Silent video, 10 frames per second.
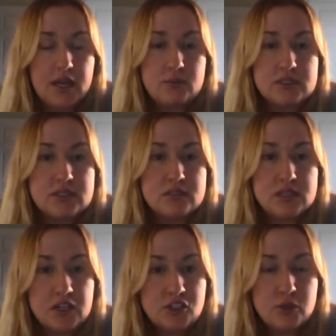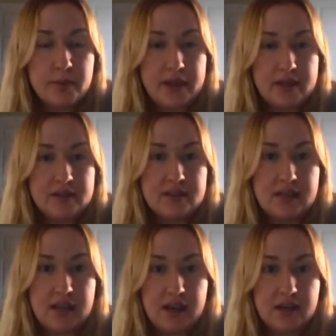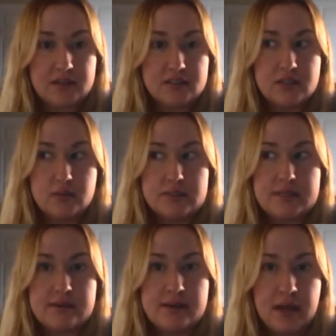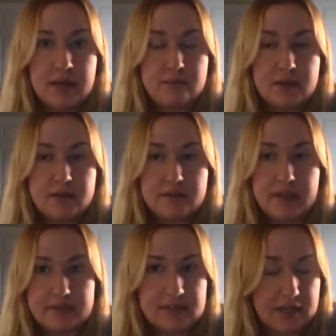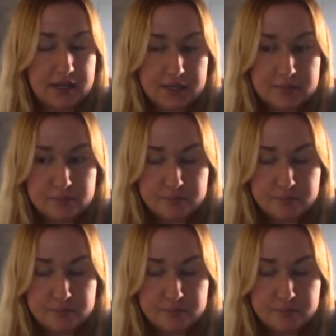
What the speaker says: It was such a pain in the ass. It was a nightmare that day.